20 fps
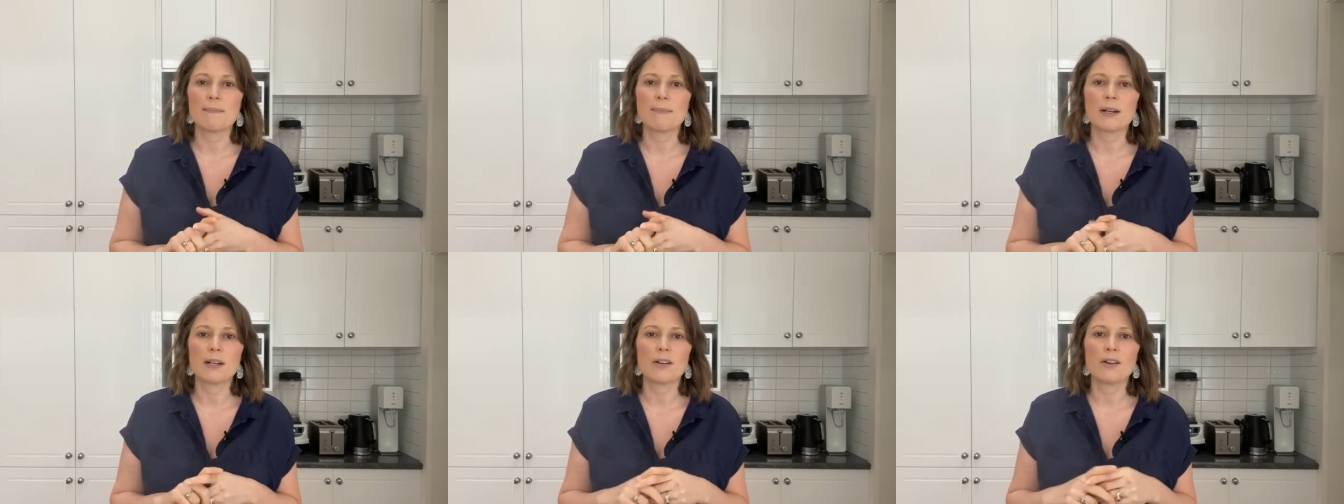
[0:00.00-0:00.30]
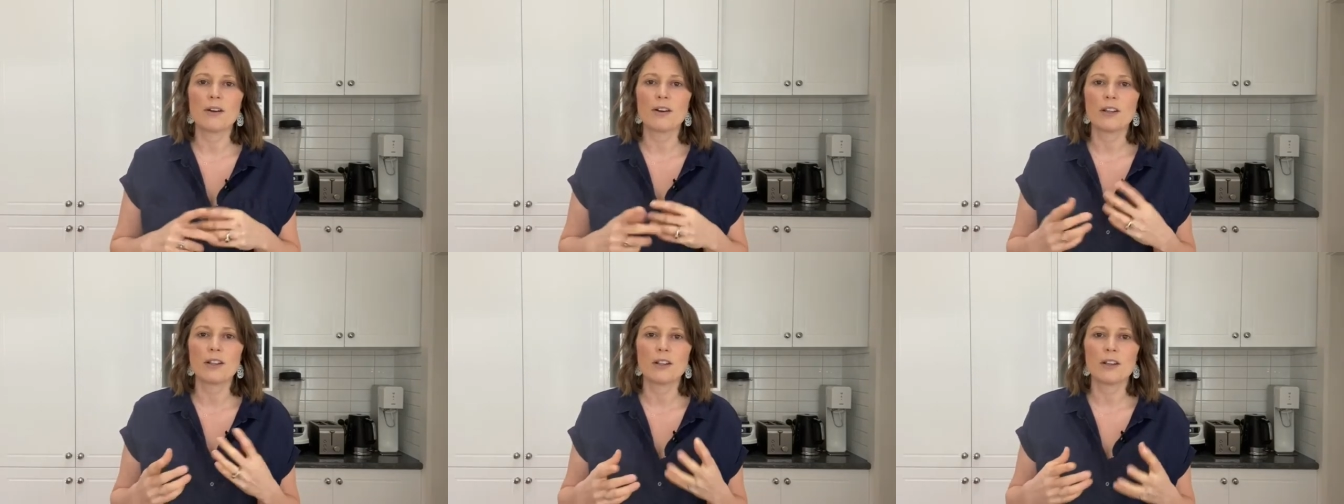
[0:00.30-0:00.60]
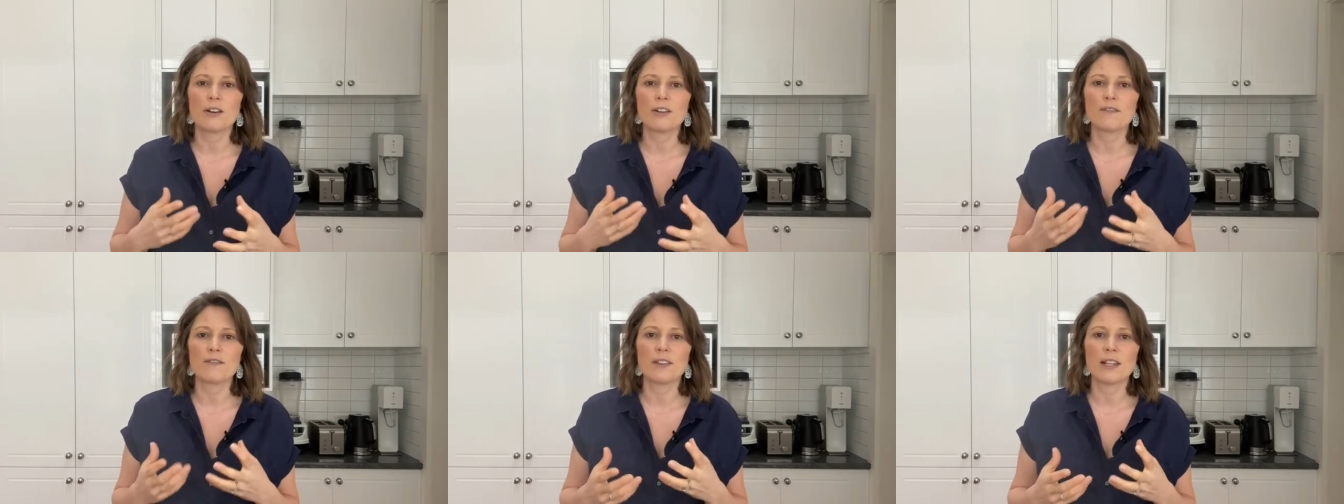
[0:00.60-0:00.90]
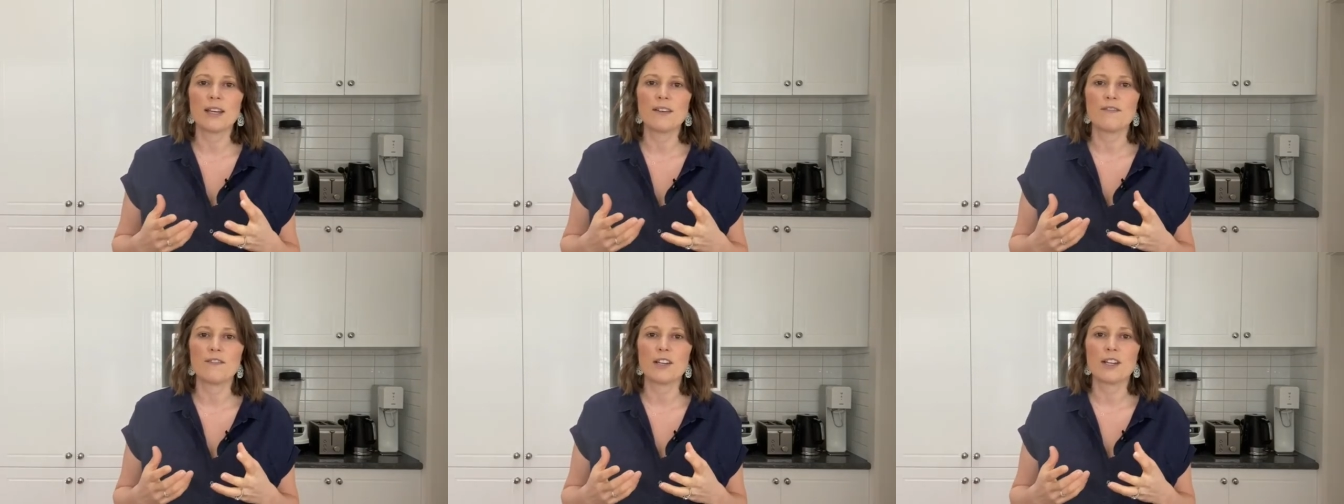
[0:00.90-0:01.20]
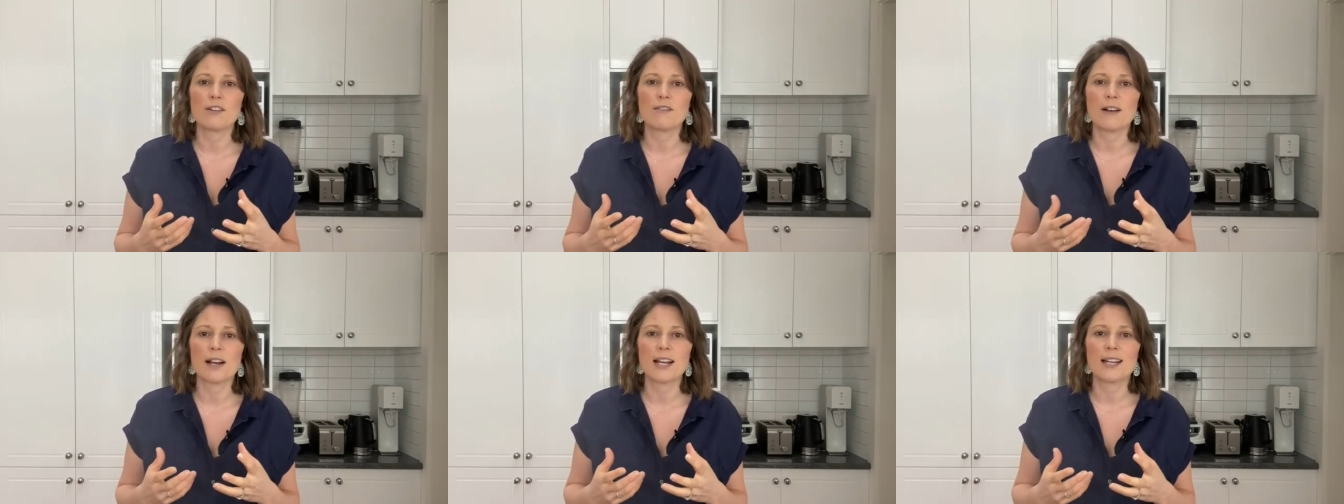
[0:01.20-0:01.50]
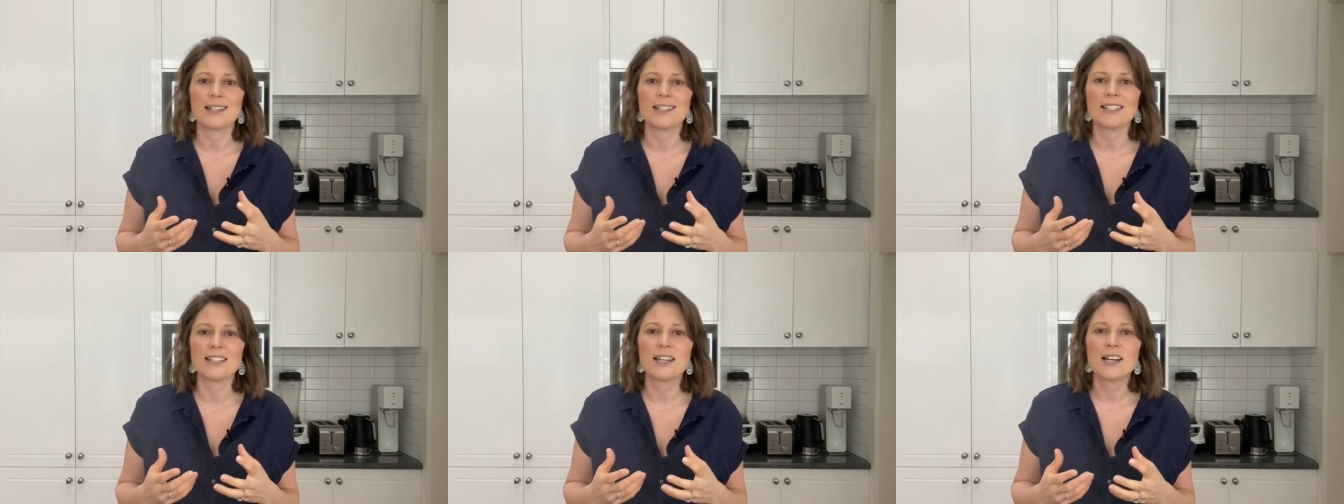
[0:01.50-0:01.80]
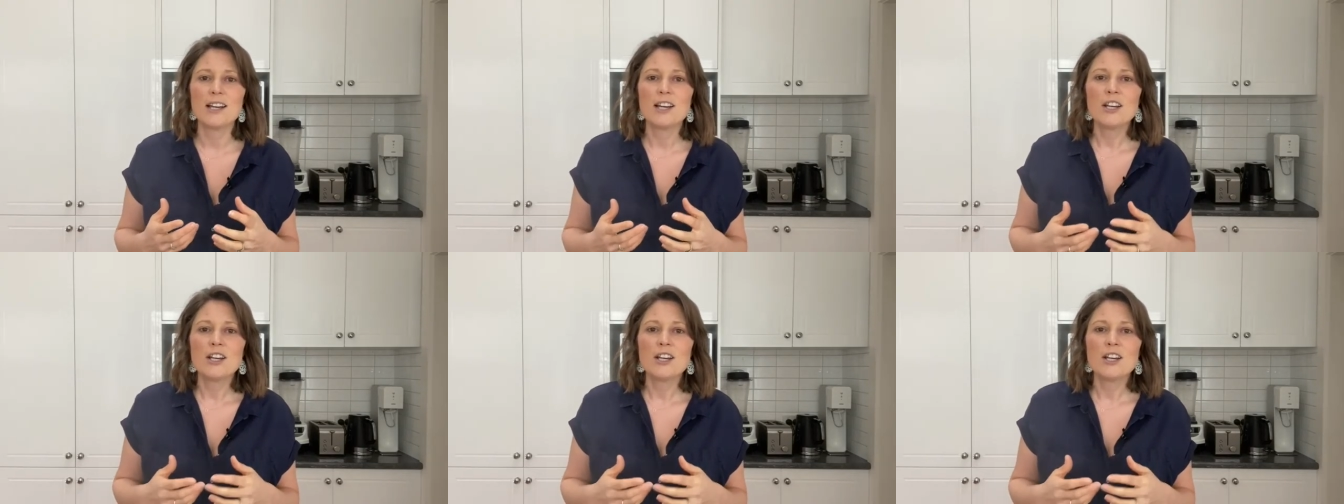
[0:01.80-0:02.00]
but not a lot of leafy greens.